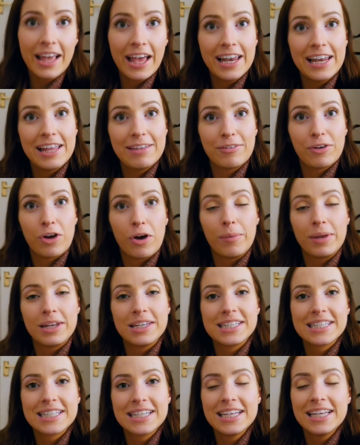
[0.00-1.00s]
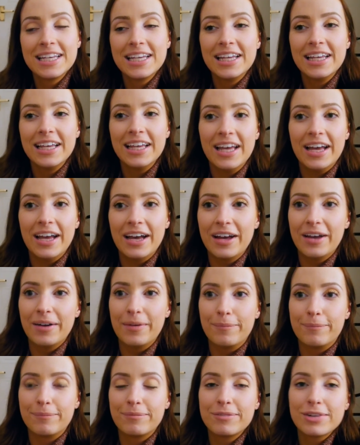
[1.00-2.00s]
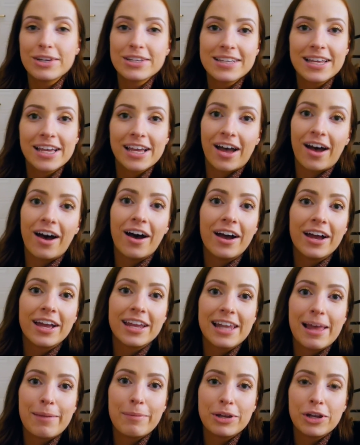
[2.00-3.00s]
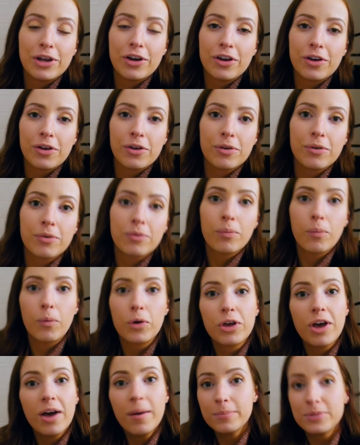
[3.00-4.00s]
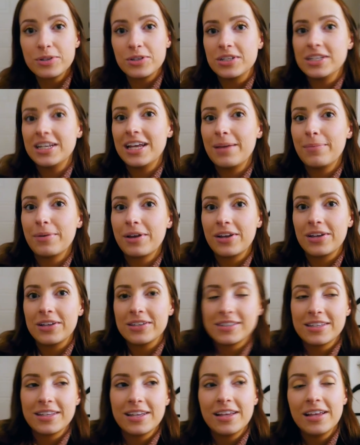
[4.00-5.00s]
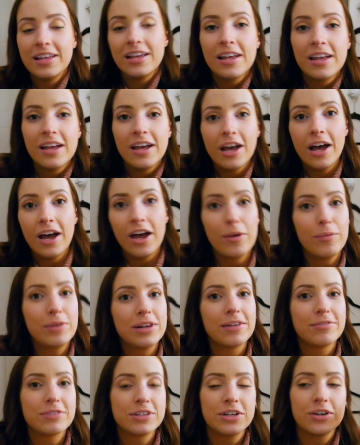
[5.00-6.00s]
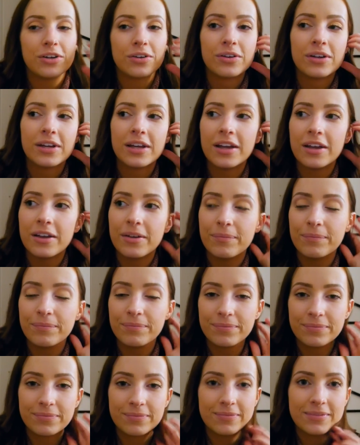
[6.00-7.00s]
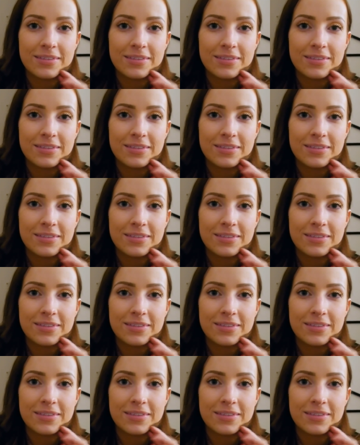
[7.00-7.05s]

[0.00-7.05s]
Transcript: And leave a comment. Just saying hi and let me know what you're up to today, because I would love to know.